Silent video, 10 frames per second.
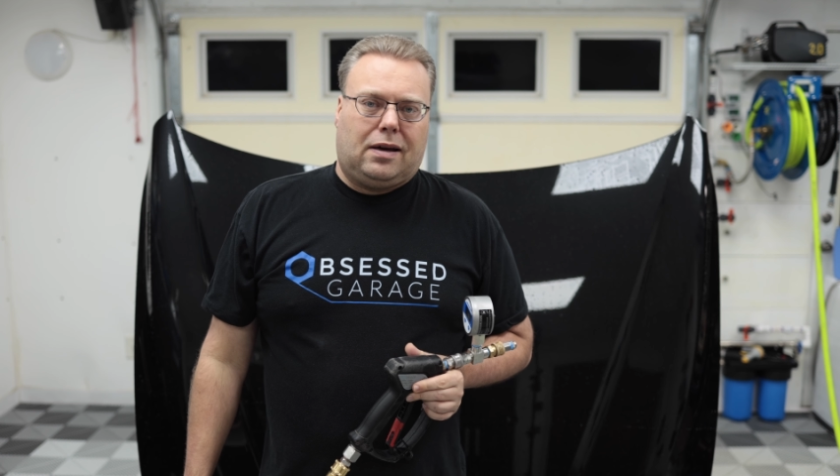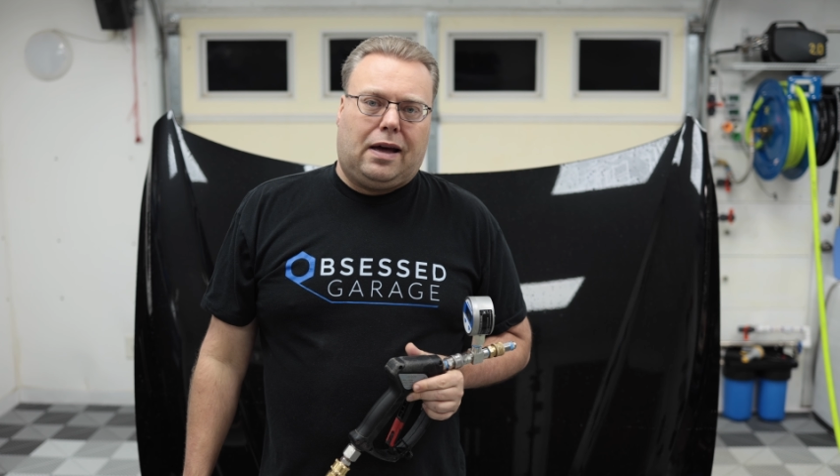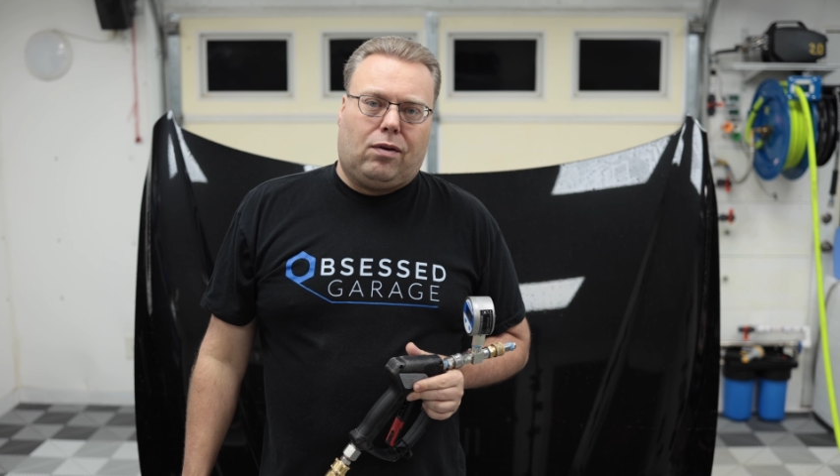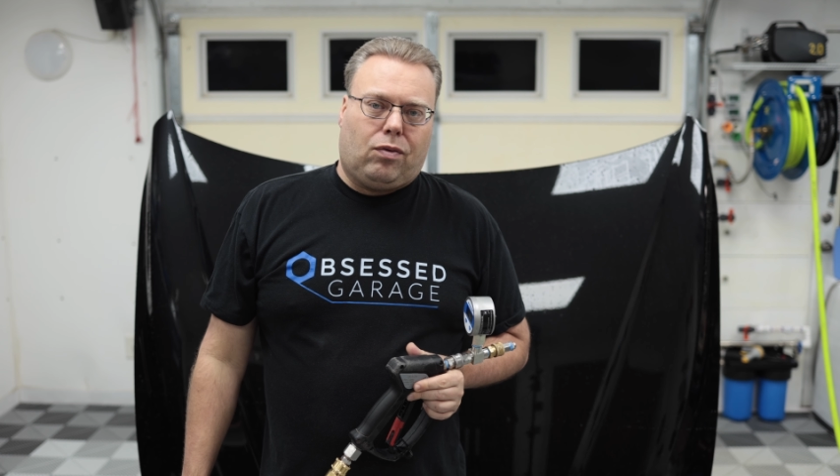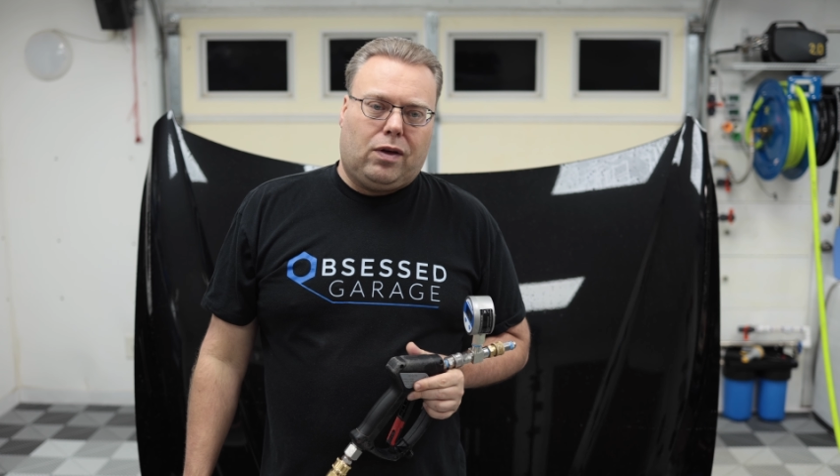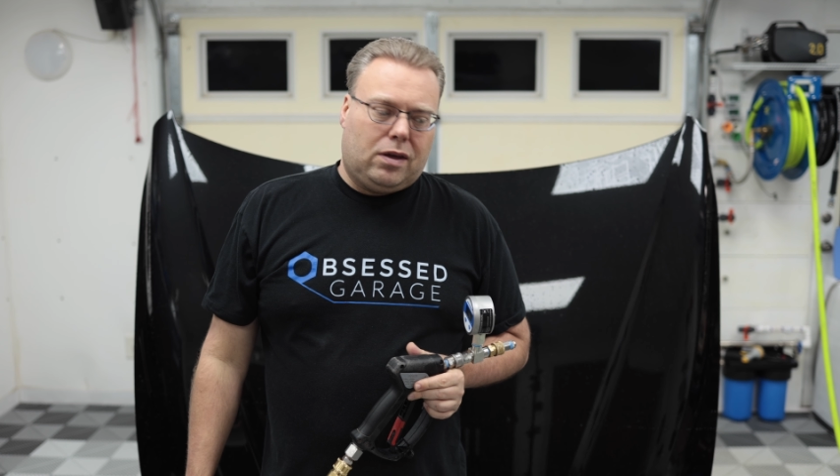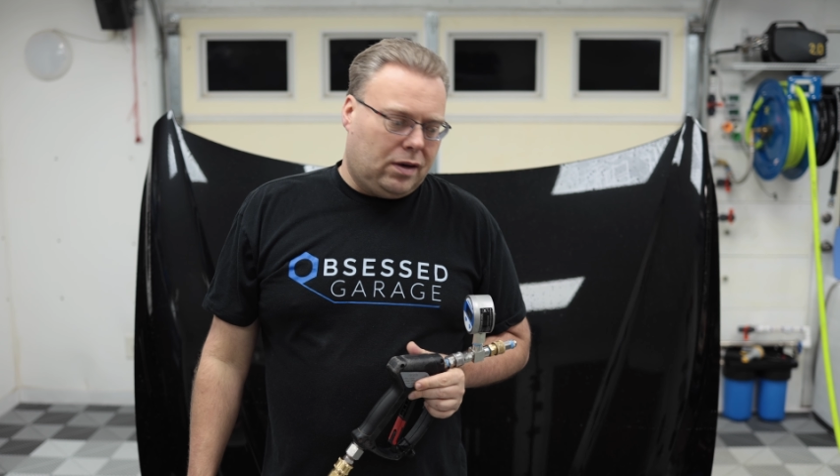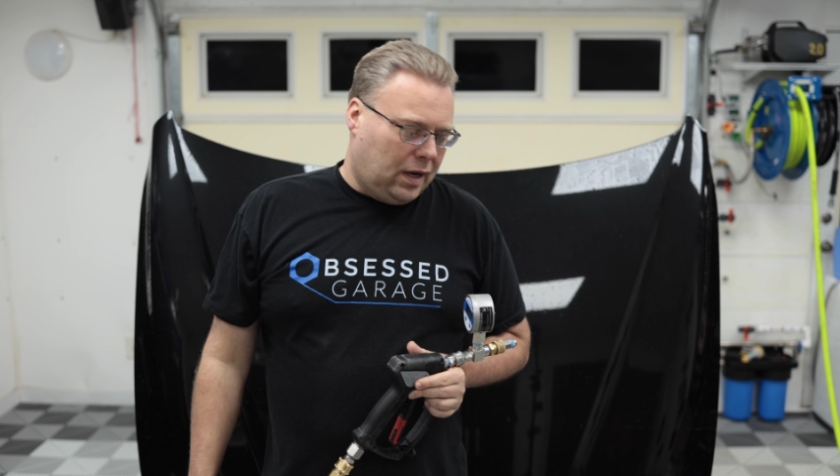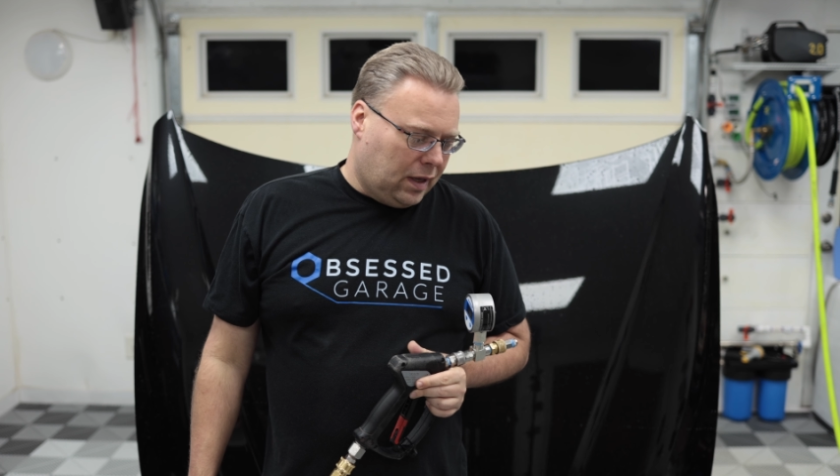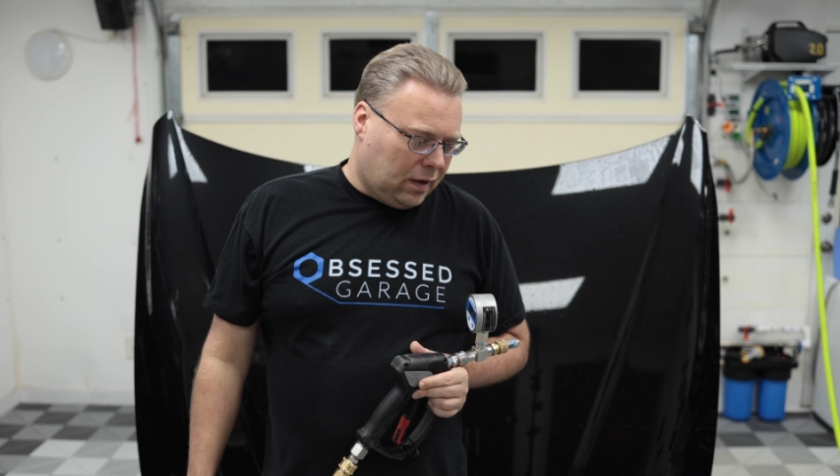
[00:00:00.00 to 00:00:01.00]
I don't think you
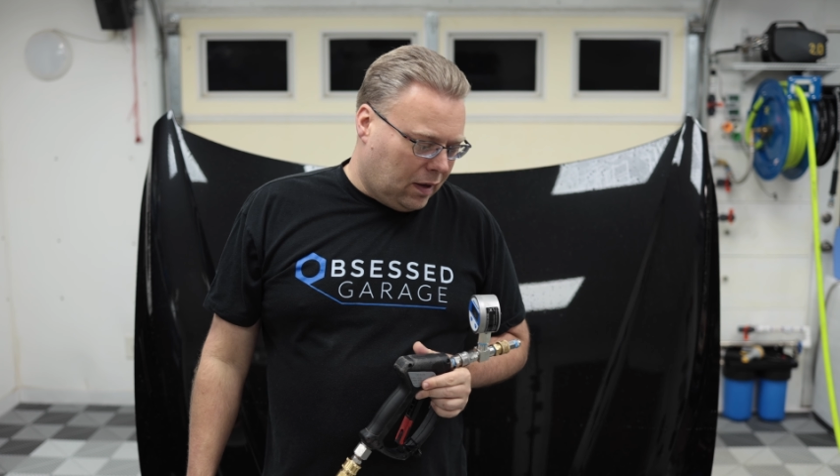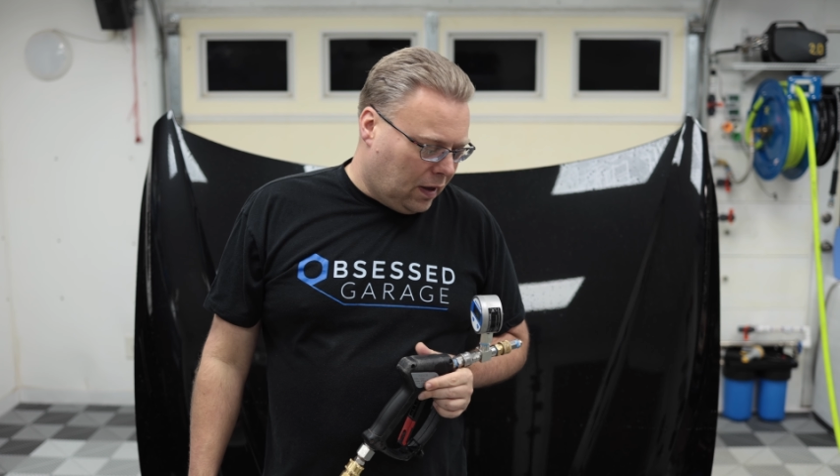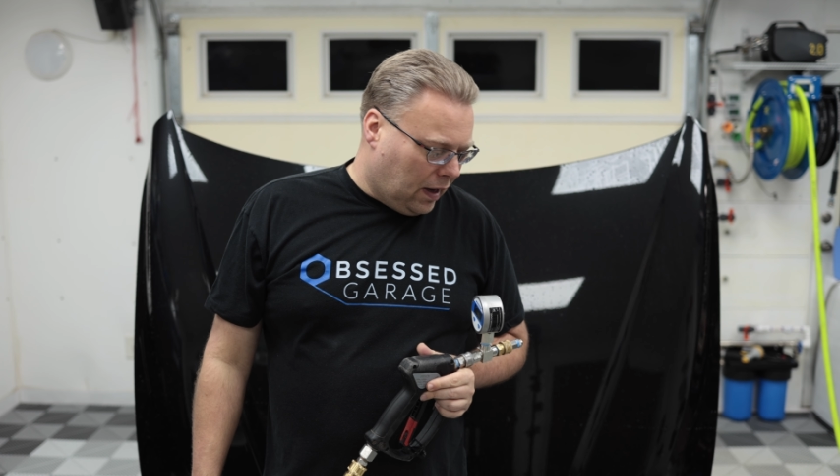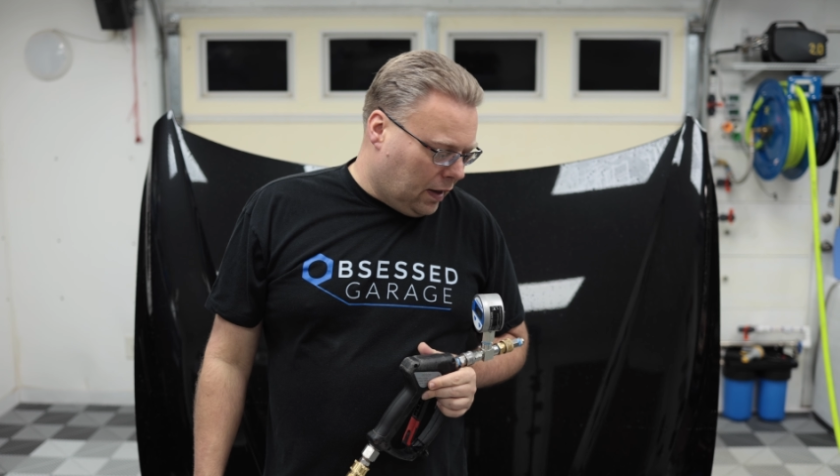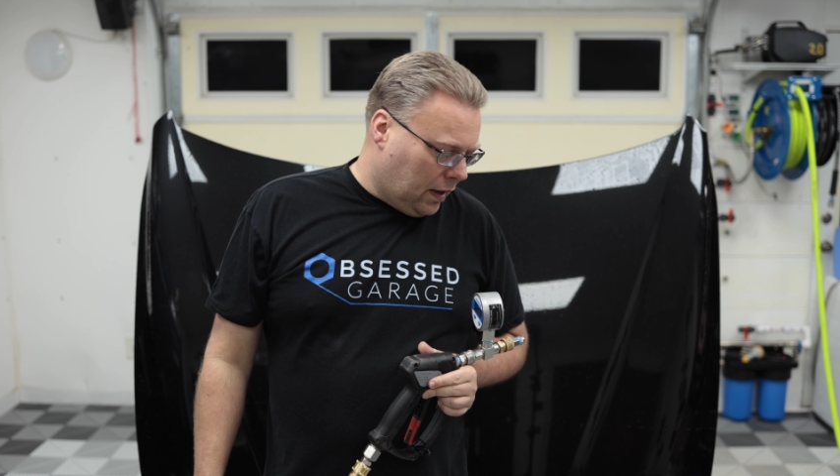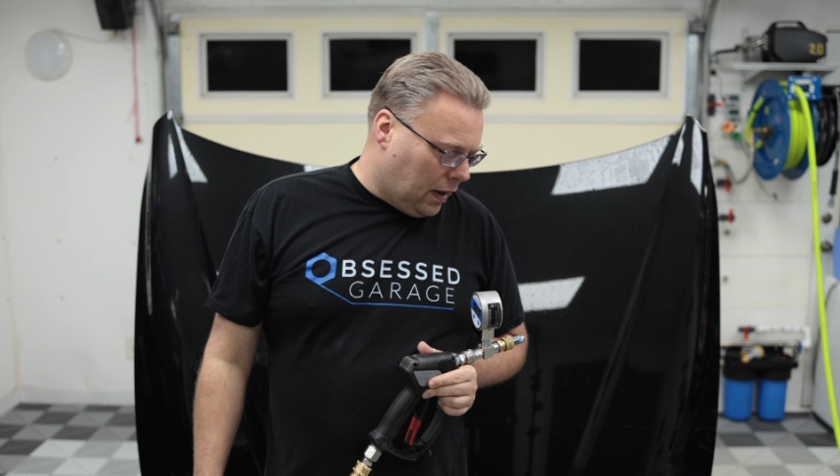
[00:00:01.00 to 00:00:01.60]
need it. I